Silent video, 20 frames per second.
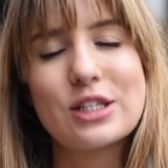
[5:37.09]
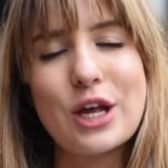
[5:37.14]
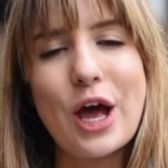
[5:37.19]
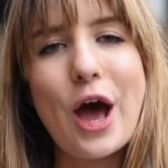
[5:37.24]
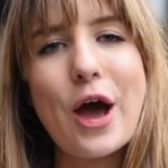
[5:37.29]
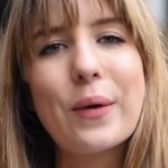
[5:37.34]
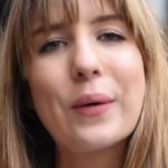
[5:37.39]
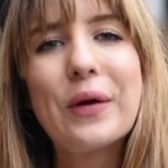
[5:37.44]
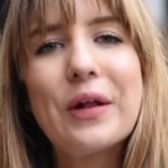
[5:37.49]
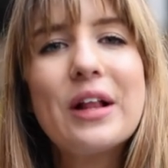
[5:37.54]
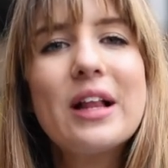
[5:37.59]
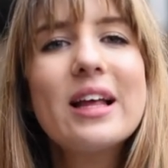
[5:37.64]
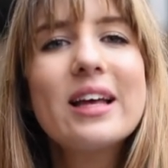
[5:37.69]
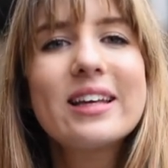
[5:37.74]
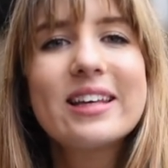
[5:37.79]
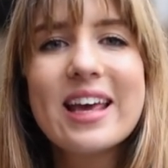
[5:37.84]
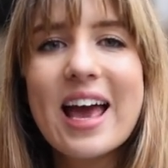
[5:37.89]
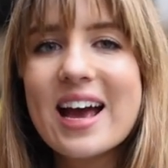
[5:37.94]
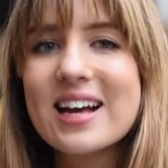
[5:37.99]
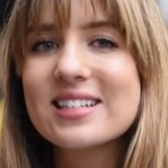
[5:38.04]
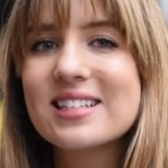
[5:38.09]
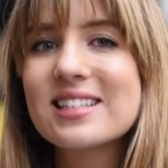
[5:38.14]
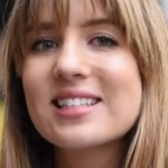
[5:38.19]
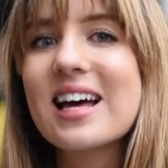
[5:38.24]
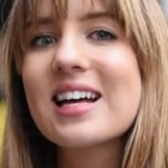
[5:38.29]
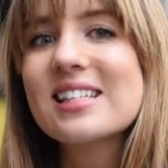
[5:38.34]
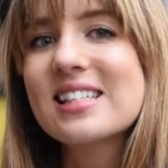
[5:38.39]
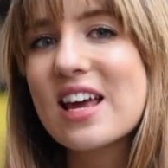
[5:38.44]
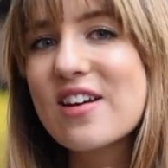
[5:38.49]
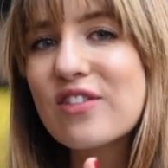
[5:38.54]
So yes,
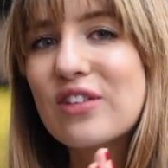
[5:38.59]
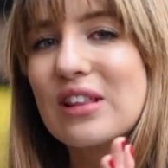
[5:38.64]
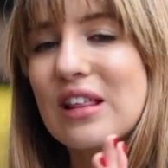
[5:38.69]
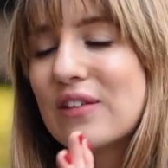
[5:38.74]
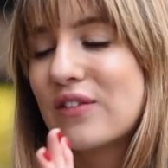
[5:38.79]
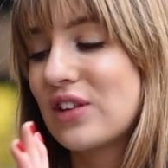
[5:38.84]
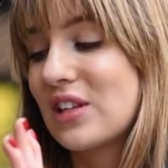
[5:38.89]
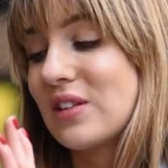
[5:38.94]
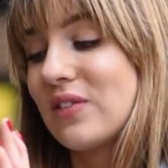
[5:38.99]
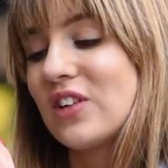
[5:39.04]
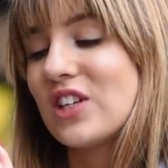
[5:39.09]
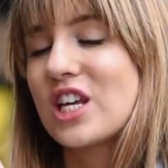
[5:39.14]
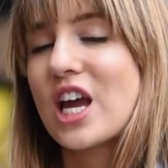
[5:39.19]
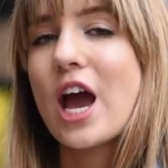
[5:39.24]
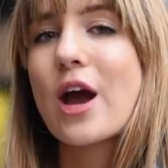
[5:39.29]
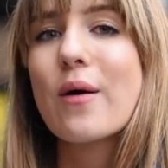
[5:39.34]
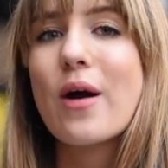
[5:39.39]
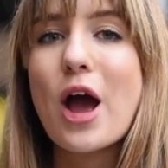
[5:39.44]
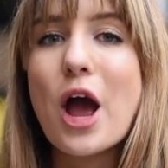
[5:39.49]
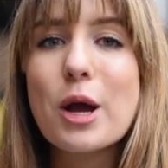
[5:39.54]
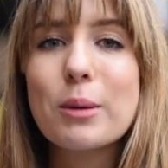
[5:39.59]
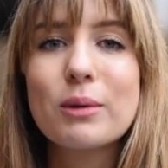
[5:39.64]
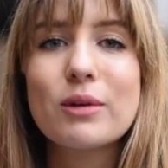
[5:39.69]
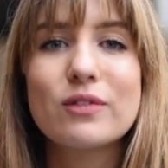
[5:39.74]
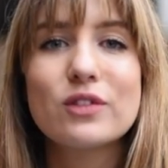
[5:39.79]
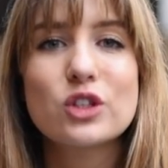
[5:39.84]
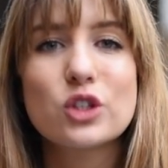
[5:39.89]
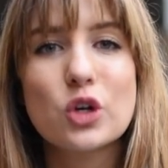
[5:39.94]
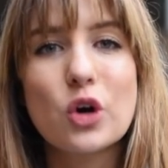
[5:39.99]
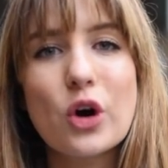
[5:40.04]
that's everything for this video. I hope you've
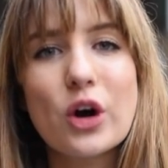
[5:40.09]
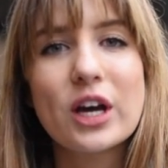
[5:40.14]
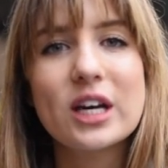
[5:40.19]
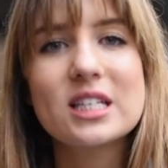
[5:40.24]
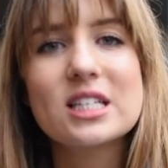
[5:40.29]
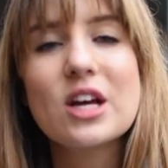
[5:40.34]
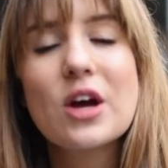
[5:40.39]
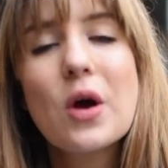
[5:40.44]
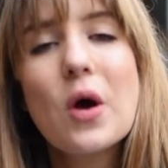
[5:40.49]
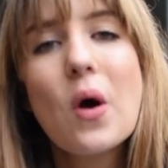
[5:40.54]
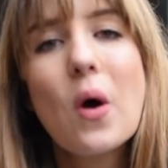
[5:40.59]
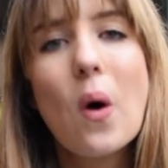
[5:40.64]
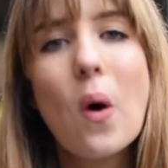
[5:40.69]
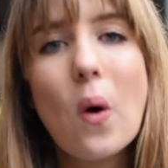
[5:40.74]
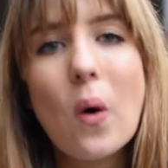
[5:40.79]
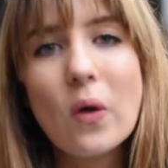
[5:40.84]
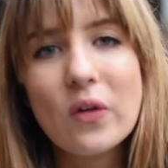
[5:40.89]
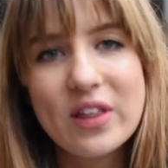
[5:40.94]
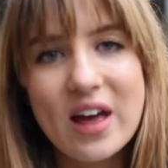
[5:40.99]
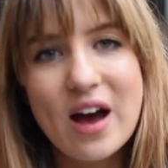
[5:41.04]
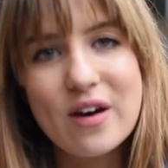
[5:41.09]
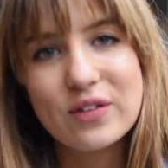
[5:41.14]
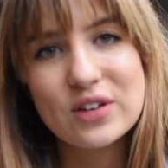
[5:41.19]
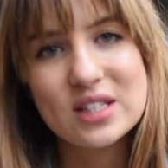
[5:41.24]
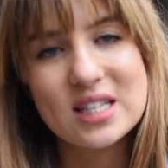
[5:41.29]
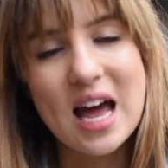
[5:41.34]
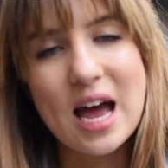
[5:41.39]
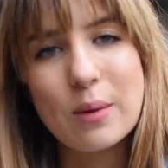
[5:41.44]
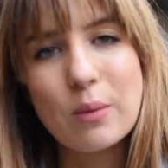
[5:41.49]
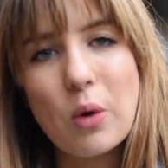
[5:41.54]
enjoyed all the
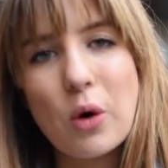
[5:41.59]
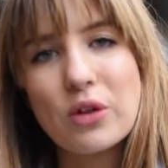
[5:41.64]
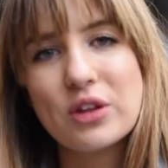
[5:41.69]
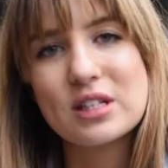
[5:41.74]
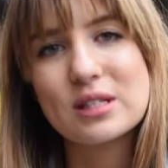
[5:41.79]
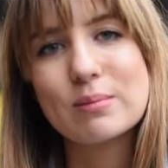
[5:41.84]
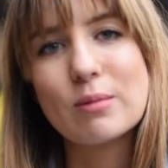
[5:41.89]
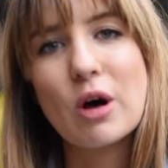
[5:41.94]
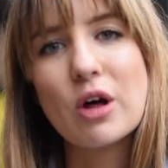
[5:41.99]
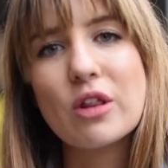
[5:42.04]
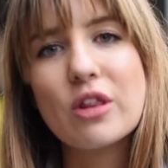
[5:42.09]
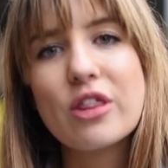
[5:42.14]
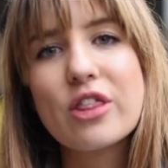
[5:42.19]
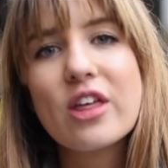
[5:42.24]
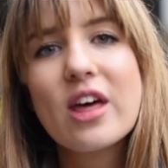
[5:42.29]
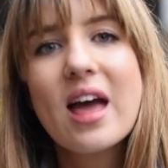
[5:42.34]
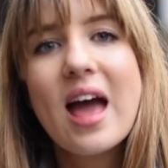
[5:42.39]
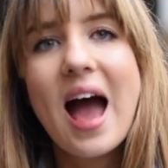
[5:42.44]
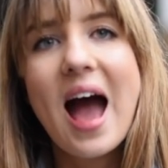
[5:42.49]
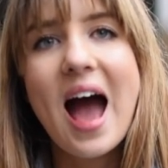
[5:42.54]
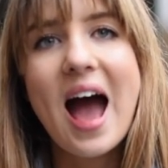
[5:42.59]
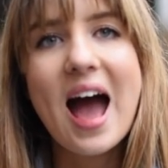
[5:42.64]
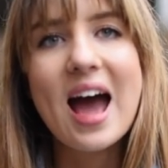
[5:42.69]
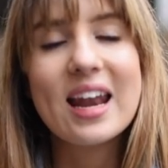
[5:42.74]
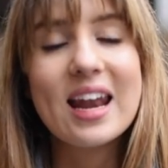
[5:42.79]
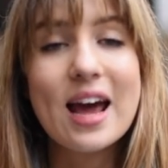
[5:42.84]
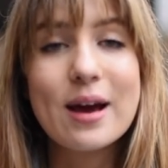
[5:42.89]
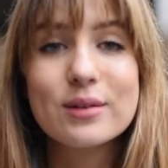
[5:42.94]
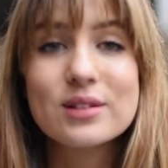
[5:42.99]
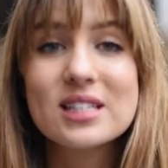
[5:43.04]
outfits that I wore this month,
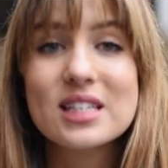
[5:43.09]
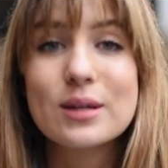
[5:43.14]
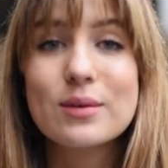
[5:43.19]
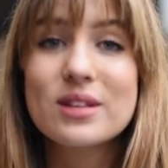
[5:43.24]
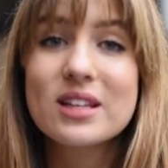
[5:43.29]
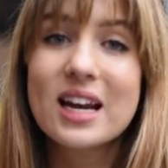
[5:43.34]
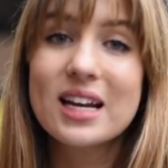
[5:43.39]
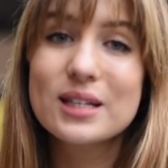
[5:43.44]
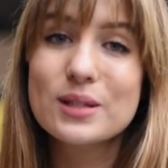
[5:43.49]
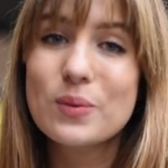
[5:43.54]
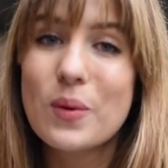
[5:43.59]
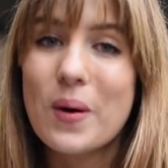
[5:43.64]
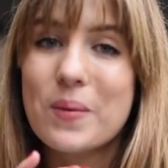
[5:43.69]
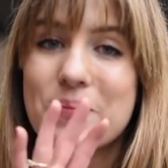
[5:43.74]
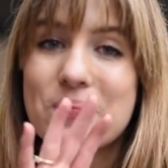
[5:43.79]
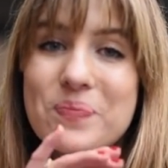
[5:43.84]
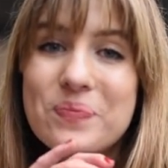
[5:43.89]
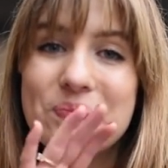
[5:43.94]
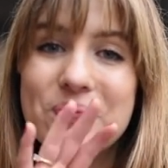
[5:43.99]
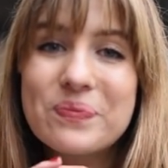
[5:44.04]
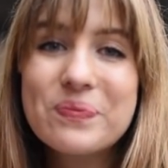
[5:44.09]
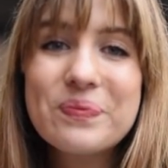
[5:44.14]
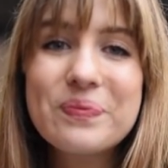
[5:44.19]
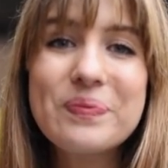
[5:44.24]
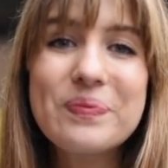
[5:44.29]
and I'll see you in the next one.